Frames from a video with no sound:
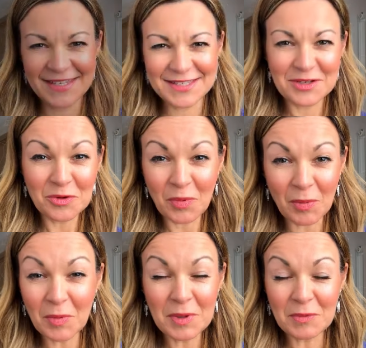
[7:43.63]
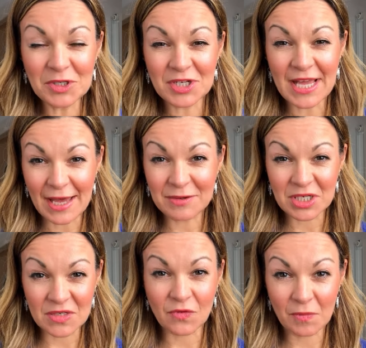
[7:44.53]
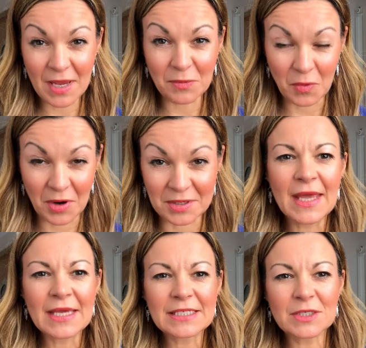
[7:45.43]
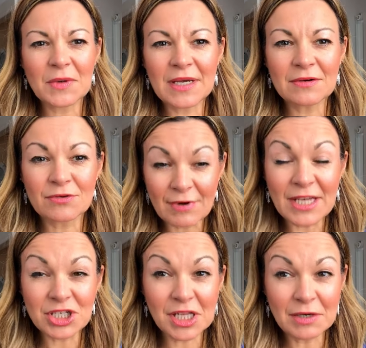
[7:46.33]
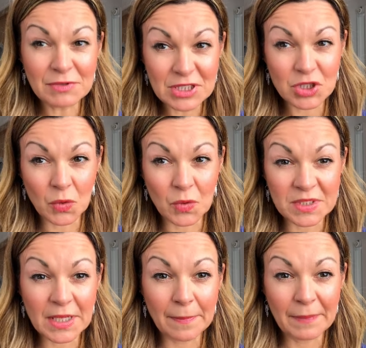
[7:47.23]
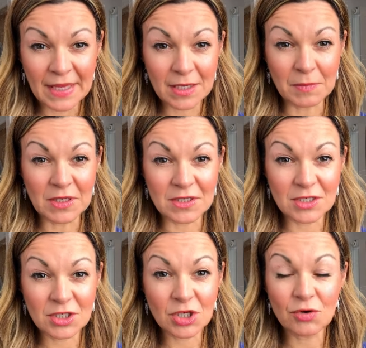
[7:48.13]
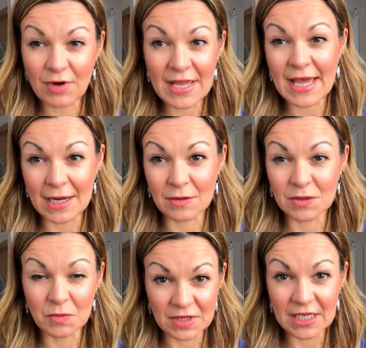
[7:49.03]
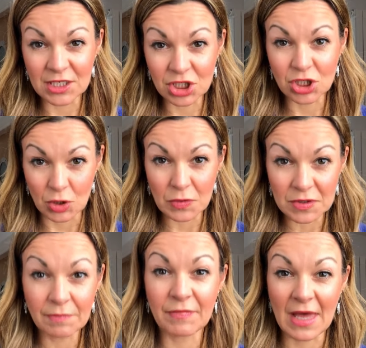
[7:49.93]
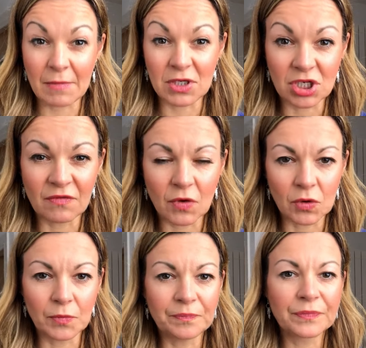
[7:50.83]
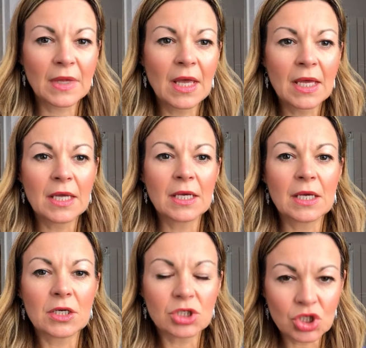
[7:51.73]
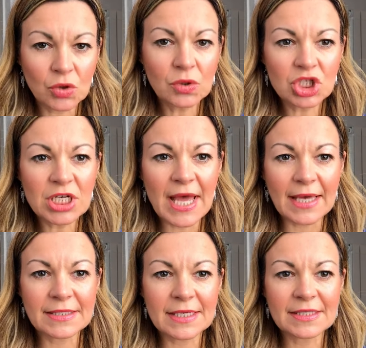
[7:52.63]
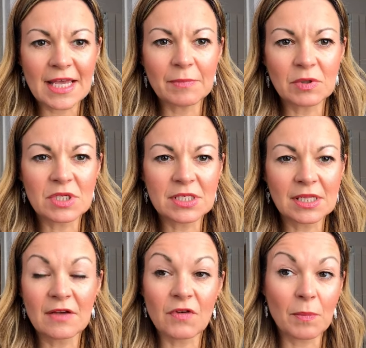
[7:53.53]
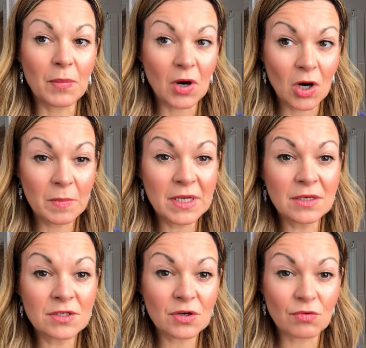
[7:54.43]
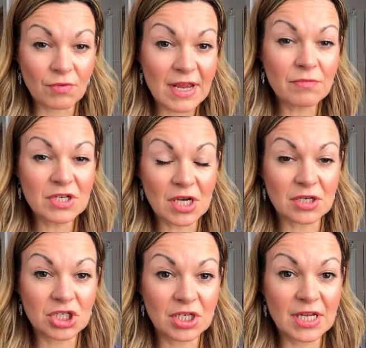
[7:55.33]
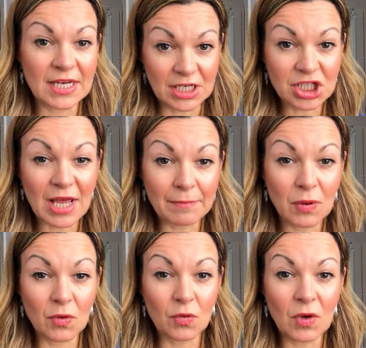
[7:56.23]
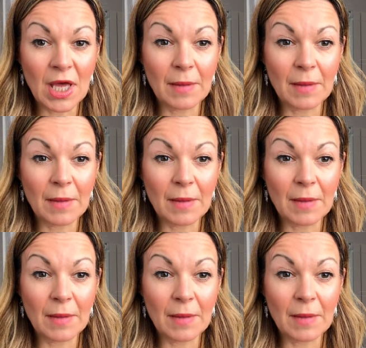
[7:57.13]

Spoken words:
So you're probably wondering how Just For Men works. So it gradually restores pigment to grey hairs with each use. That much I follow. Control GX is able to deliver permanent grey reduction in a shampoo